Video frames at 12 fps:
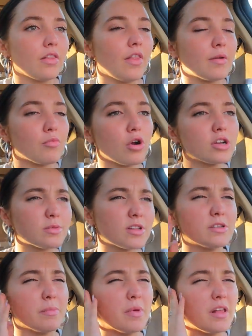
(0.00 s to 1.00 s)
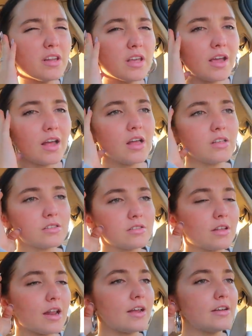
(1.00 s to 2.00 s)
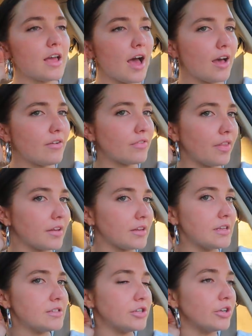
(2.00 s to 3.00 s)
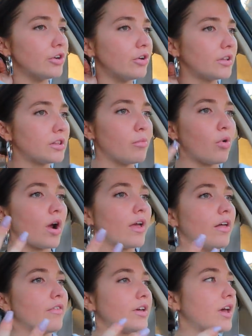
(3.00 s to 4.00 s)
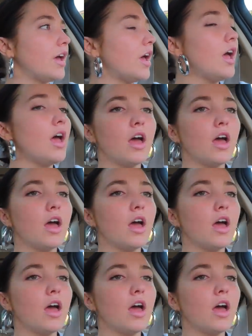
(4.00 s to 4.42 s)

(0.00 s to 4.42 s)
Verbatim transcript: like more responsibility I guess that I have and like need to do like the more I love it